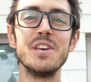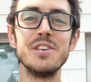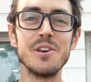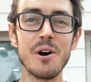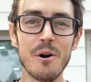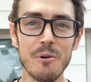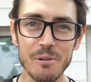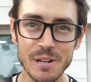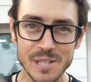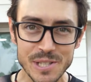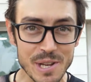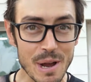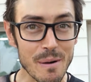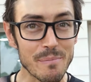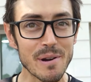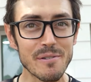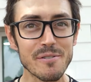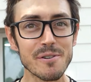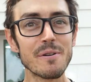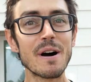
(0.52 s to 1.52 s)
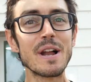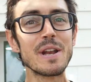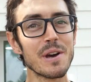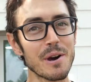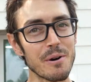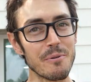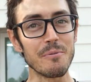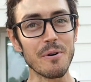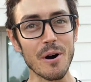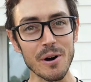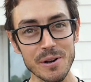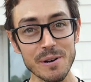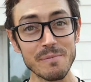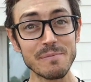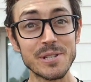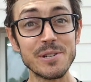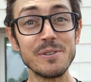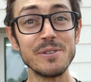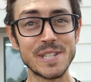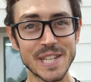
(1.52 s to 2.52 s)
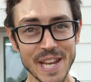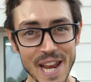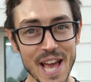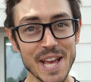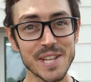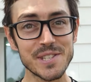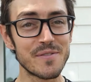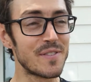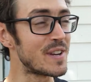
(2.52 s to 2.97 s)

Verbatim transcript: Yo, what's up everyone? Welcome to today's